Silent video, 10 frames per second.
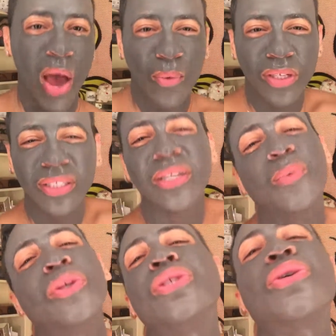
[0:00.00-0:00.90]
I want
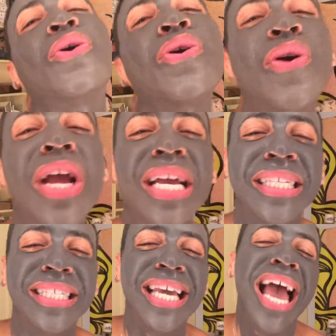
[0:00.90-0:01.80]
someone to go
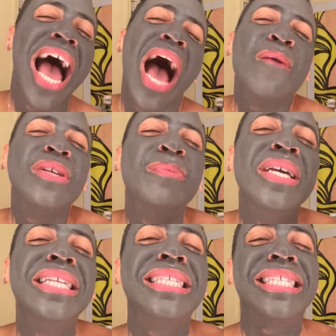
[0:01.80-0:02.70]
crazy. I was
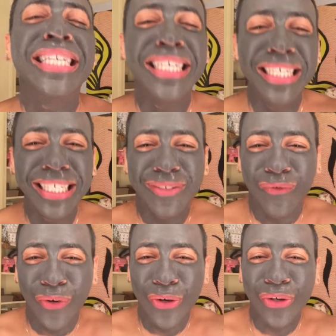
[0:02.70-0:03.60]
being
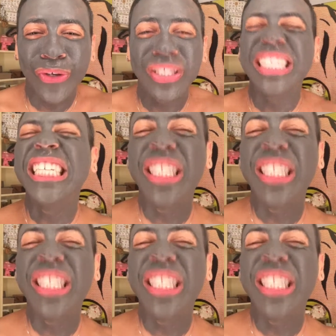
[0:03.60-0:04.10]
teaseful.